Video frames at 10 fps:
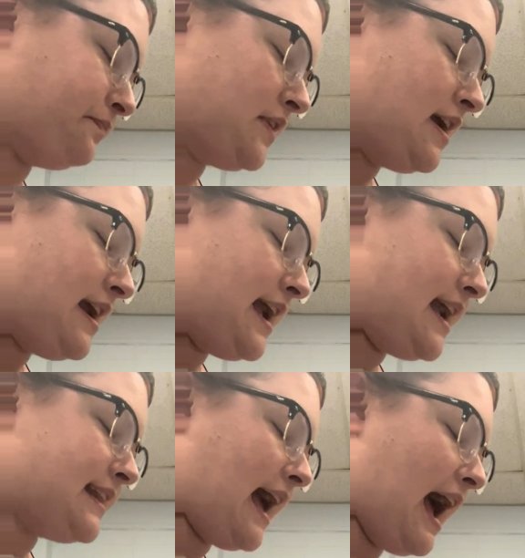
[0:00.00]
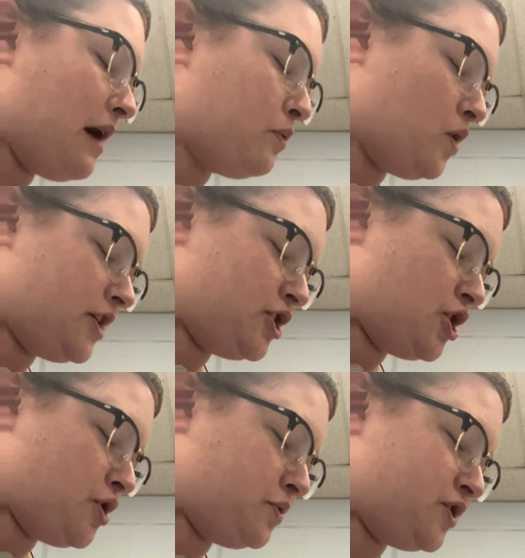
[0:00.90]
And I want
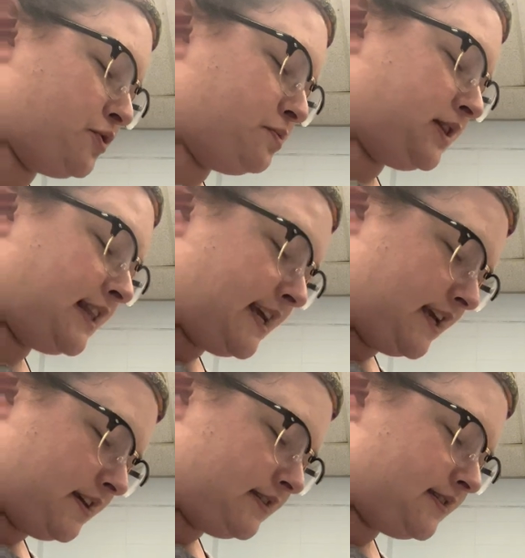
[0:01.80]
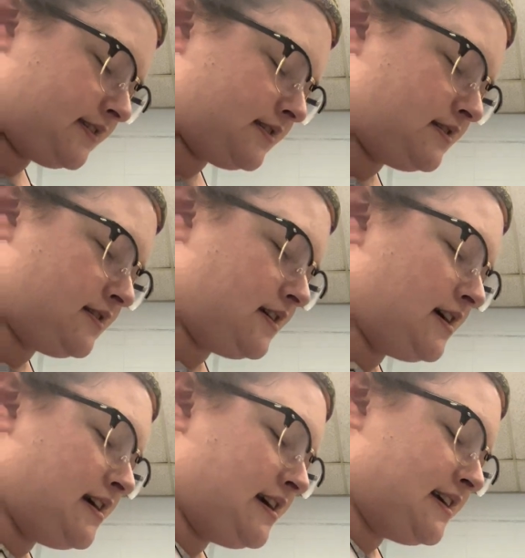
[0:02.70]
you to please
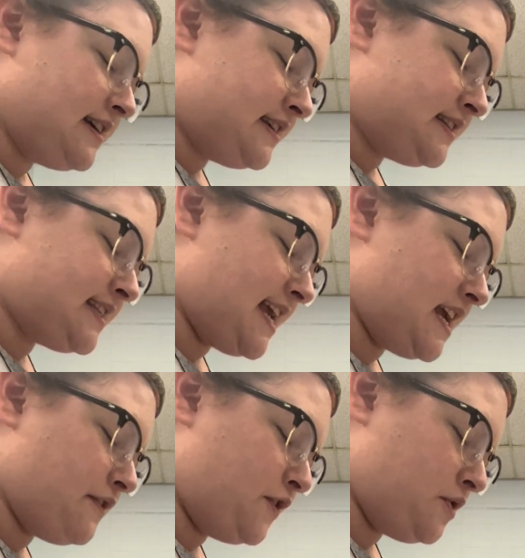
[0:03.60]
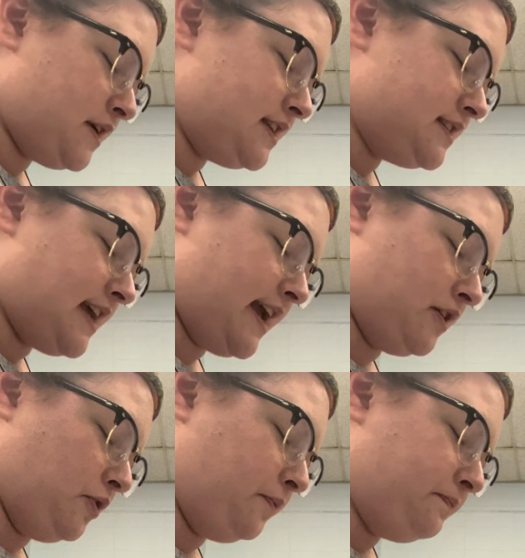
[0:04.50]
see if you can
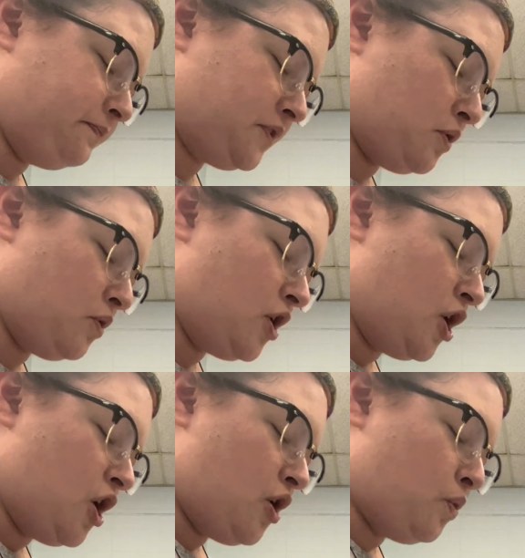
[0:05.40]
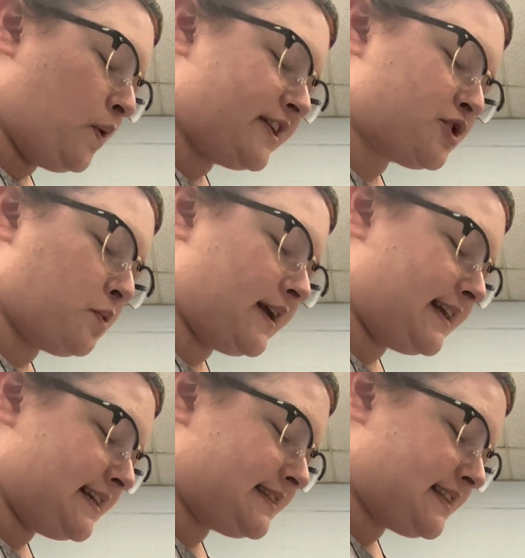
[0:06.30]
tell which one
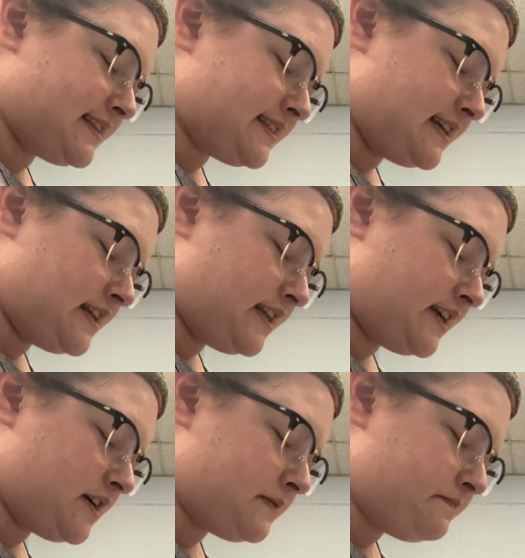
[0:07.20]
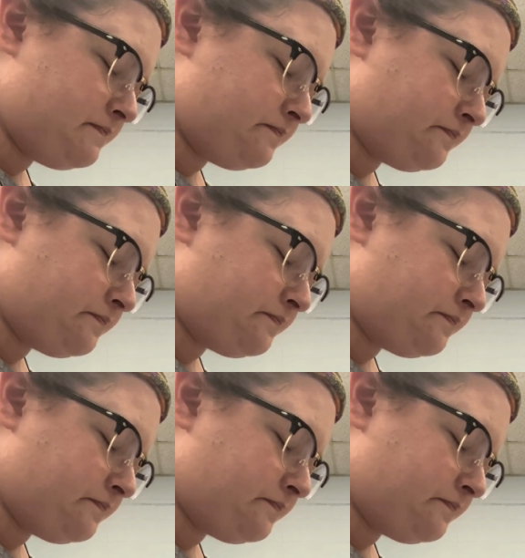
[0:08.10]
is the synonym